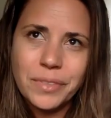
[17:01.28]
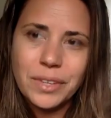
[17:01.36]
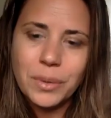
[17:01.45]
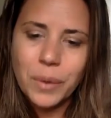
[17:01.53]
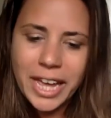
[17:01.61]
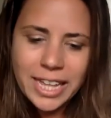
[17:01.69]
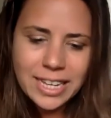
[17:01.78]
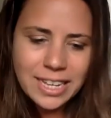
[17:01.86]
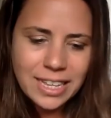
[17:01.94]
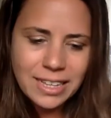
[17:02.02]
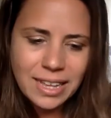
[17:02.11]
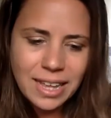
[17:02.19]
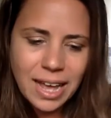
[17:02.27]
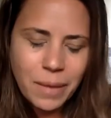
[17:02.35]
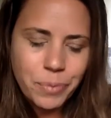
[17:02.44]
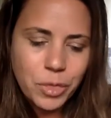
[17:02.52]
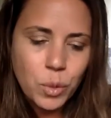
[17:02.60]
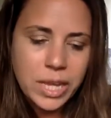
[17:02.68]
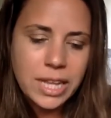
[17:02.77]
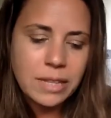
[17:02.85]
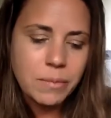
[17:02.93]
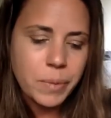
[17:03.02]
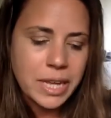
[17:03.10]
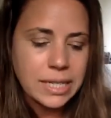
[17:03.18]
Quaden, um, we
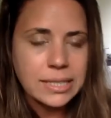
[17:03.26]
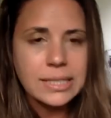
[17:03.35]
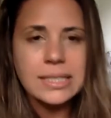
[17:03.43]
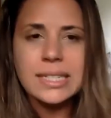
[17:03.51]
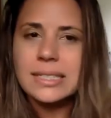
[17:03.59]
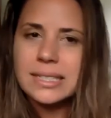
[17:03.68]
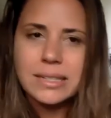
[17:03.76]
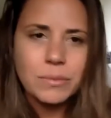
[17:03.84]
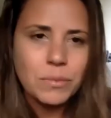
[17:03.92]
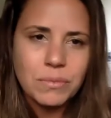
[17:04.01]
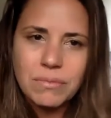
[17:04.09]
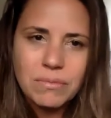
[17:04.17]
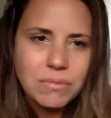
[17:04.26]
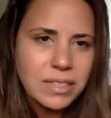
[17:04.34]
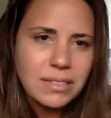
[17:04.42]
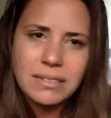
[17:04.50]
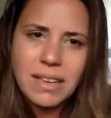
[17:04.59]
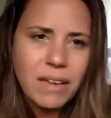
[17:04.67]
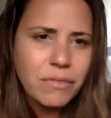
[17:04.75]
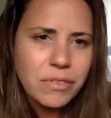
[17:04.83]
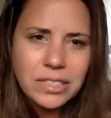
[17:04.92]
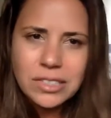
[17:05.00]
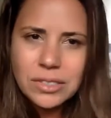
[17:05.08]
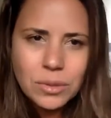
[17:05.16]
had been consistent with
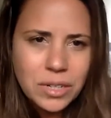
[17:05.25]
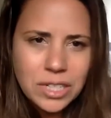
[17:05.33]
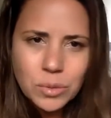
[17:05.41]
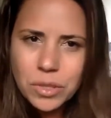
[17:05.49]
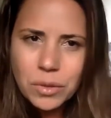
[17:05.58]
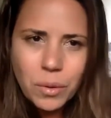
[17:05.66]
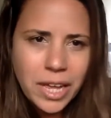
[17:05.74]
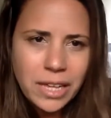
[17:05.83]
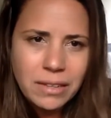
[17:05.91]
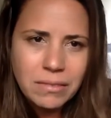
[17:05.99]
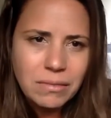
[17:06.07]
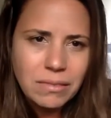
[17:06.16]
covering stories with Quaden